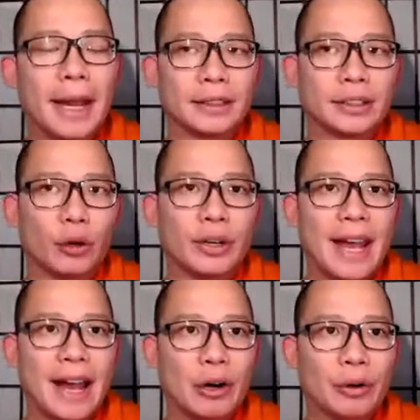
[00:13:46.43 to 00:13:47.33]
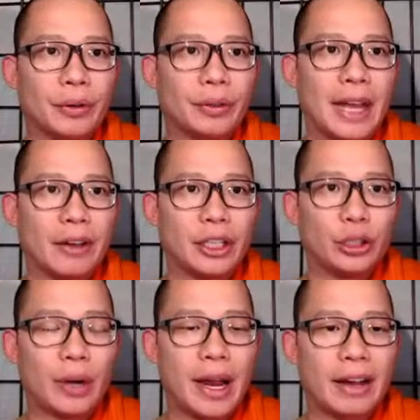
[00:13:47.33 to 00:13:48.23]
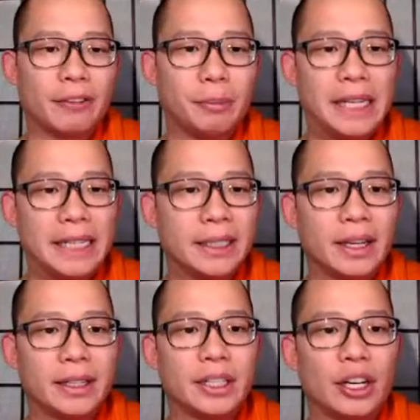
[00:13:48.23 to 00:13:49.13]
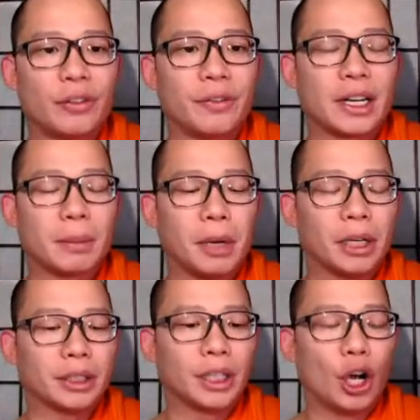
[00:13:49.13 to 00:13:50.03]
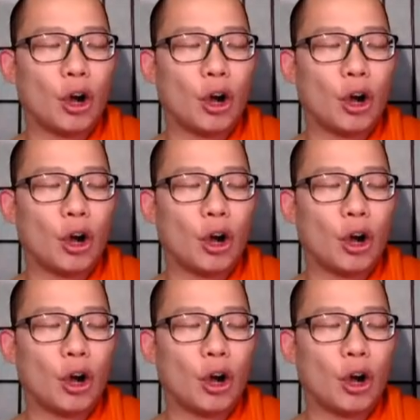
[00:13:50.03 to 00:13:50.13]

And so now that you have me, a Theravada monk,